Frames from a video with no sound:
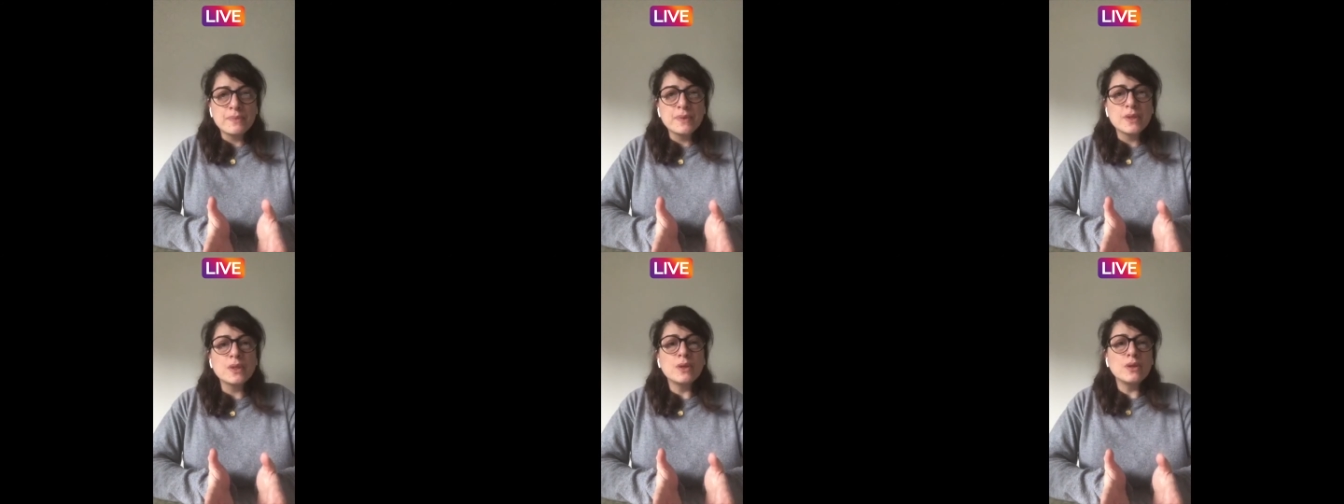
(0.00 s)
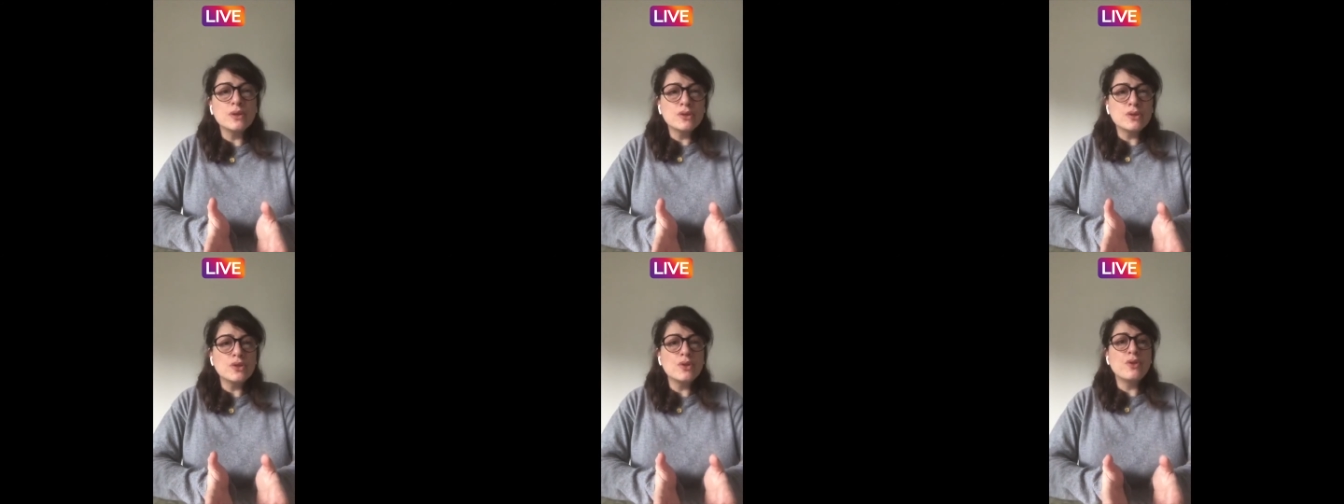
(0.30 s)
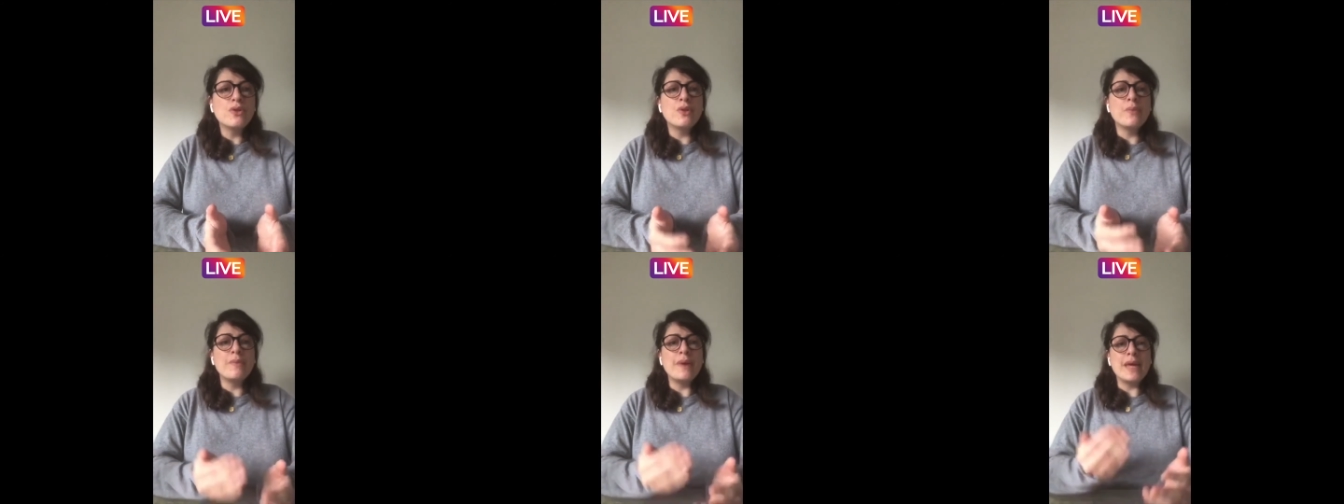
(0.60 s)
Also,
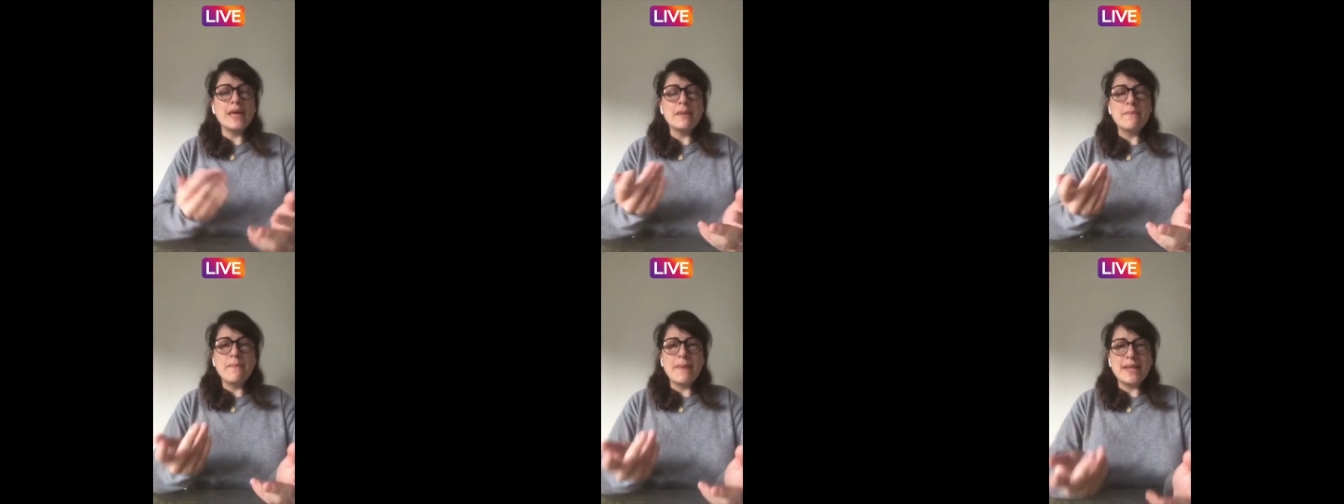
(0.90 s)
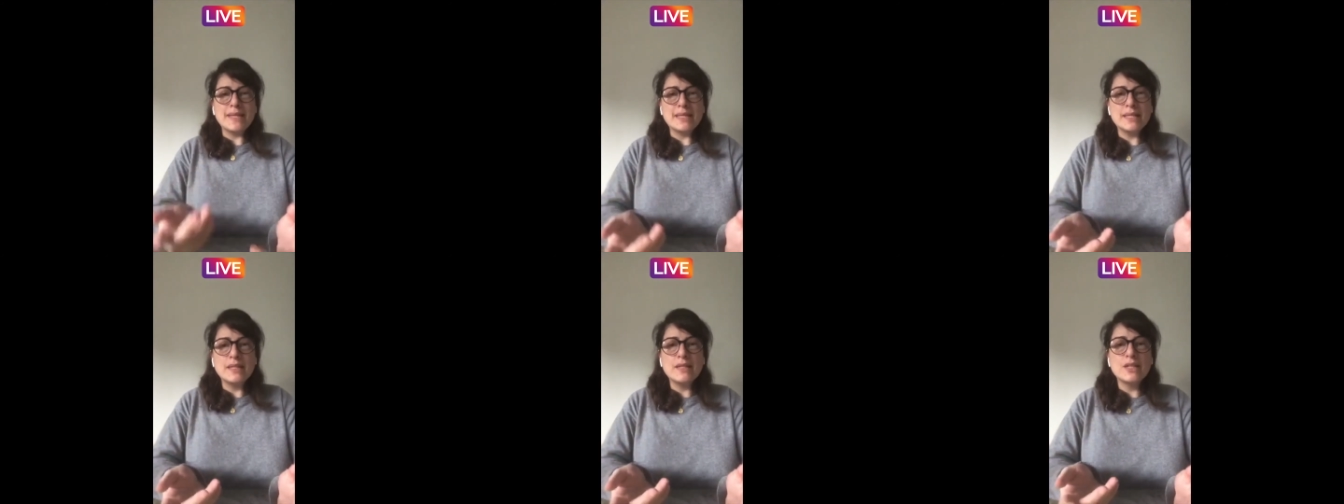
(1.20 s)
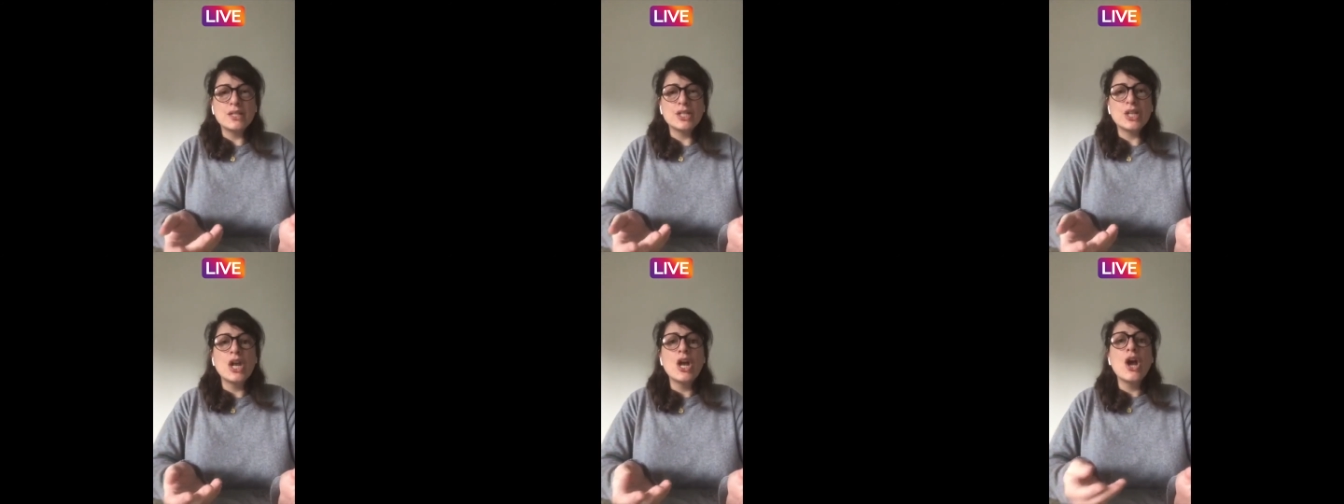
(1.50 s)
the main
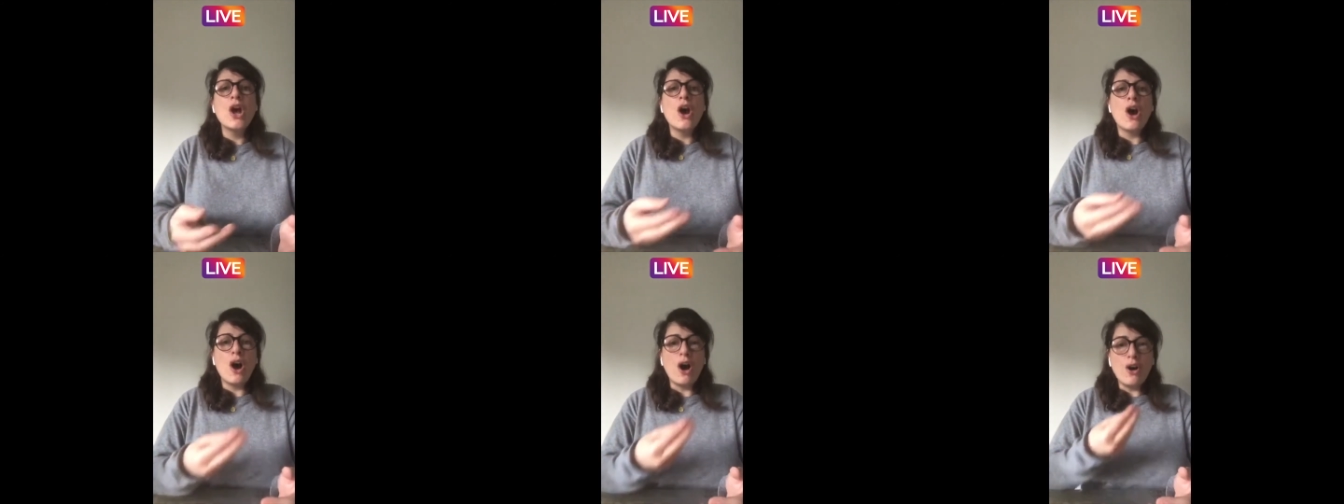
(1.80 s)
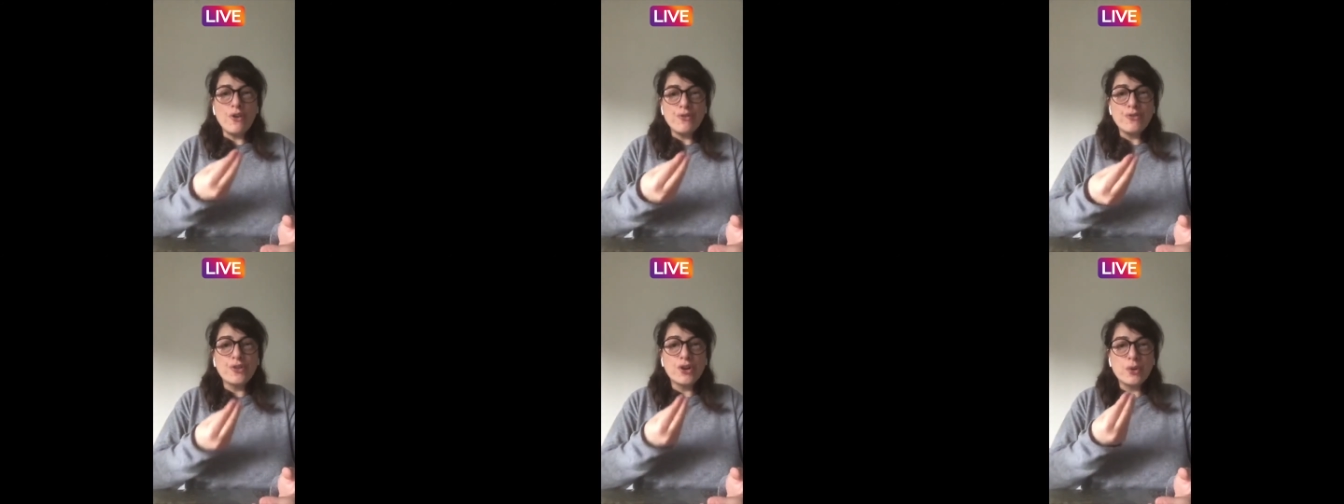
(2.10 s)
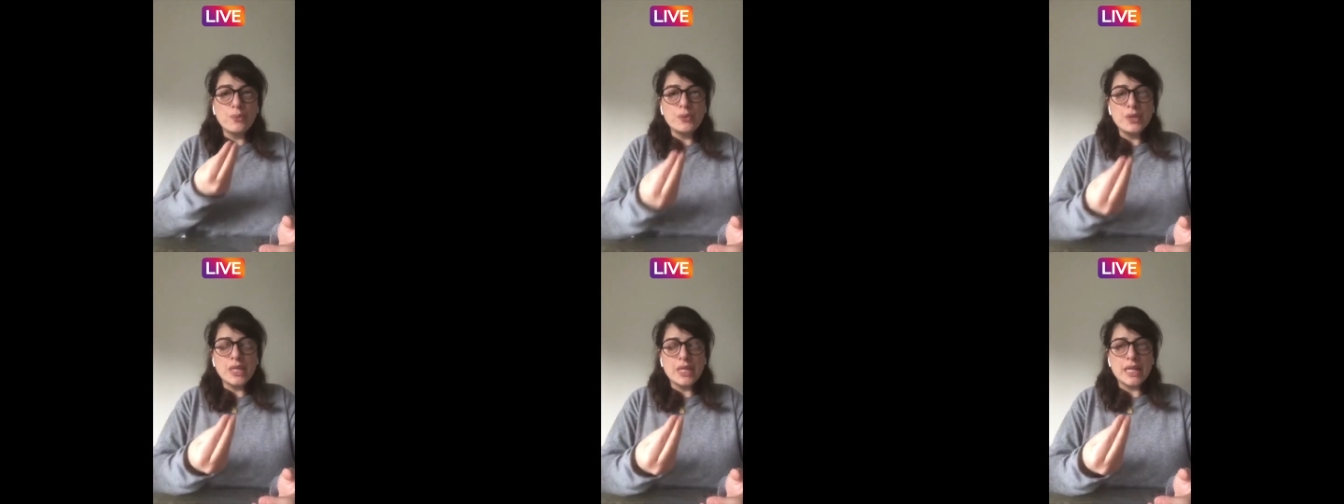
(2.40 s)
message of
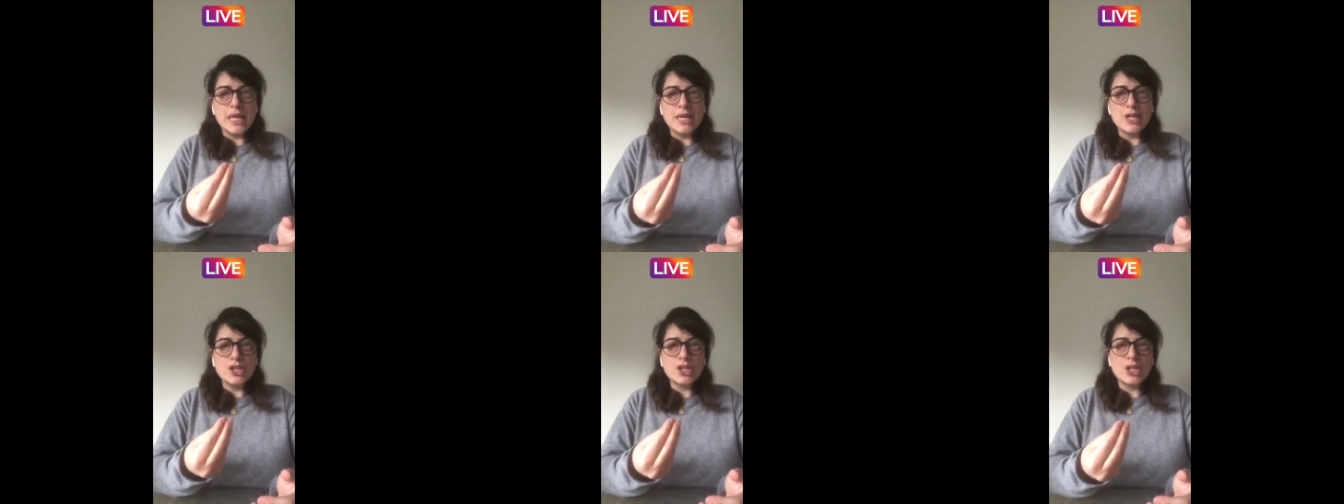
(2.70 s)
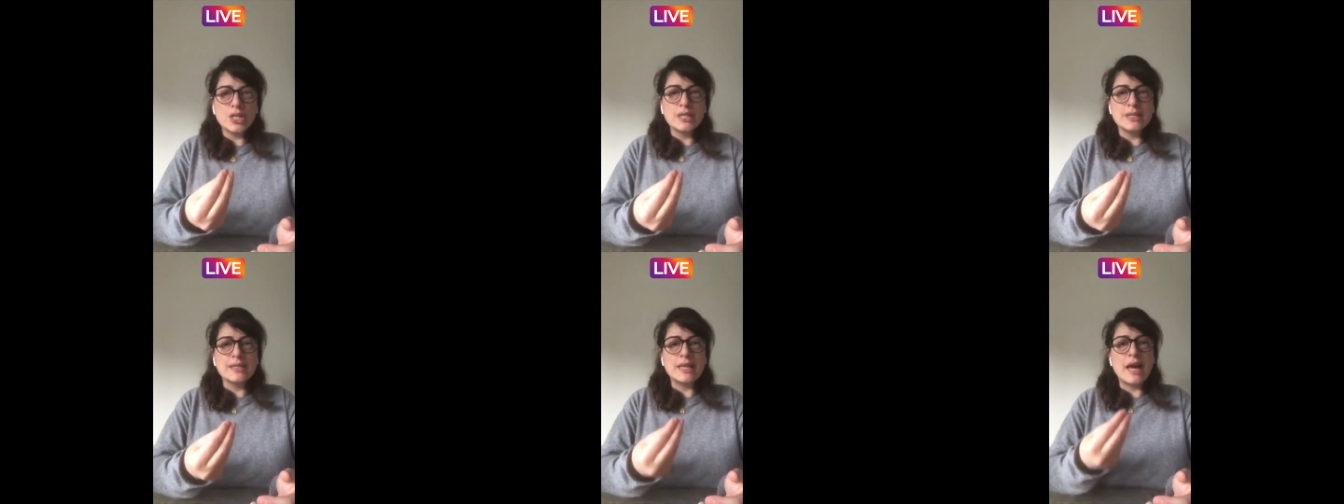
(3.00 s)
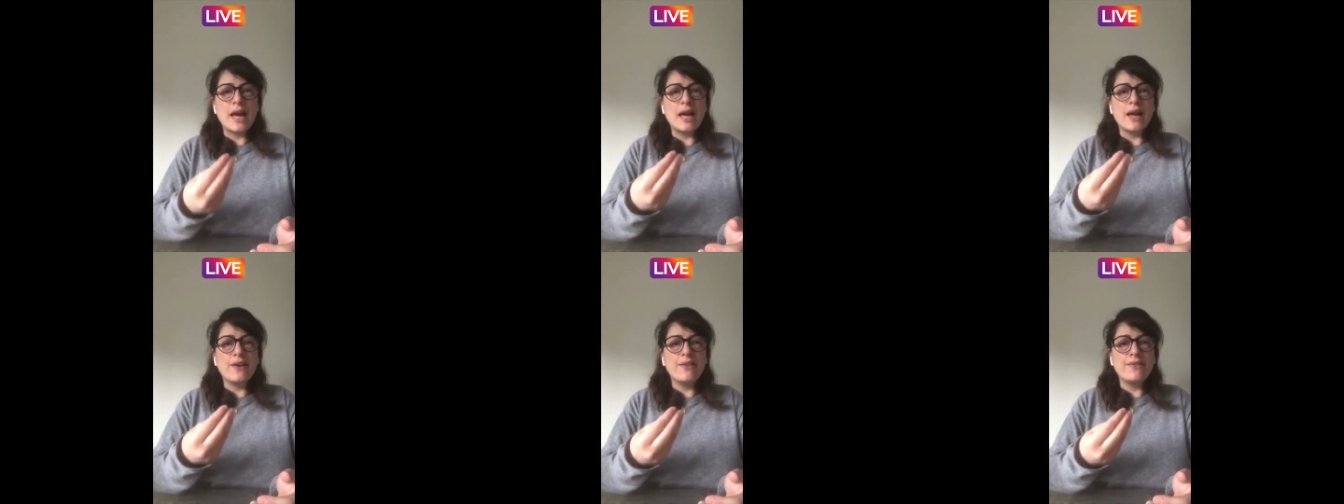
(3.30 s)
communications
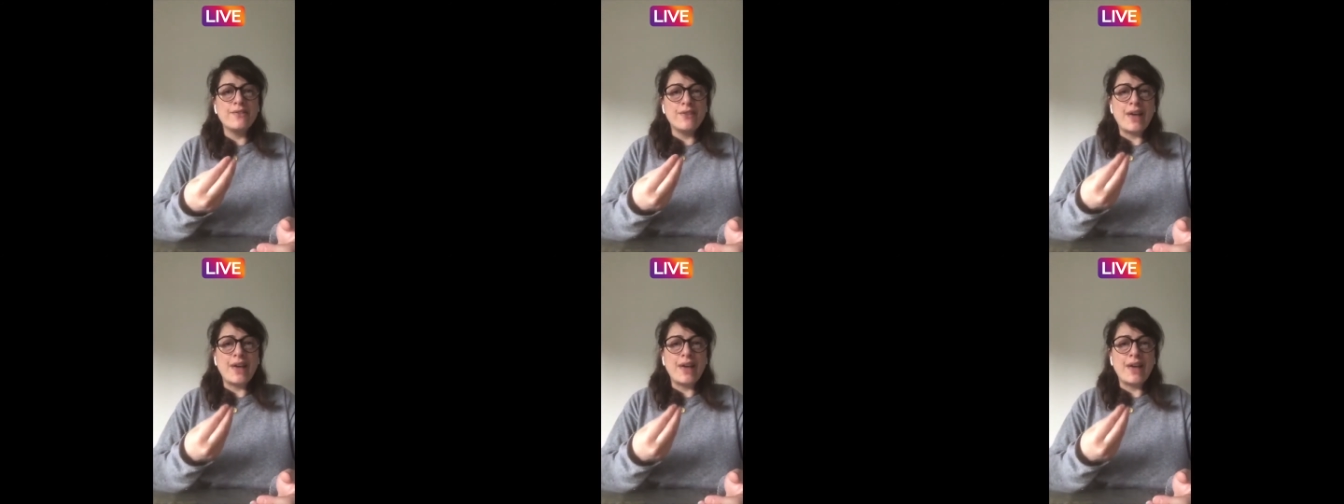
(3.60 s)
have